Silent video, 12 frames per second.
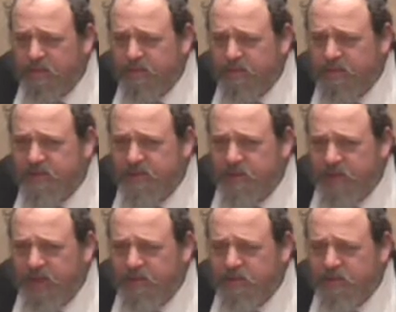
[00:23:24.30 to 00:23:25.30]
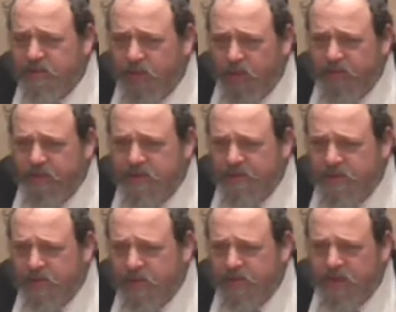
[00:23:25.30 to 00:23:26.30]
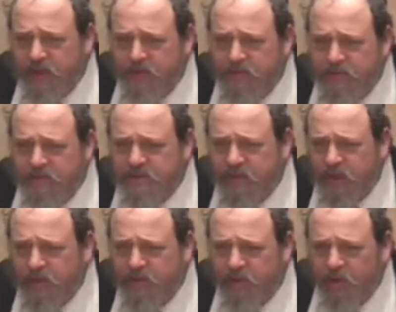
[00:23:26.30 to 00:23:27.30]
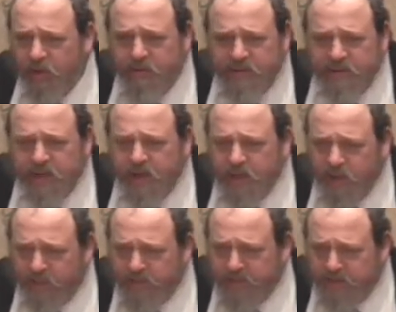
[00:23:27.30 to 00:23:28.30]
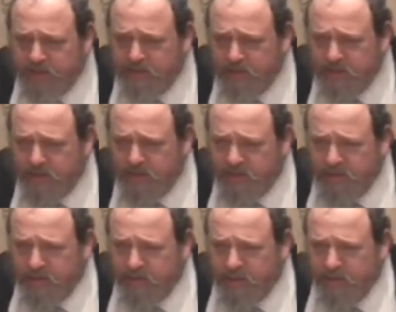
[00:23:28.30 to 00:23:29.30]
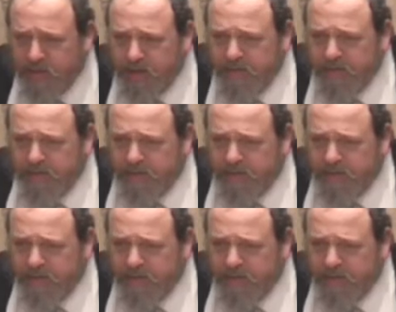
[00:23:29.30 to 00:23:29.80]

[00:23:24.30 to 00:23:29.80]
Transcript: So if it says I'm allowed to use a kofitz, of course I can use the side of the kordom that's like a kofitz. Right?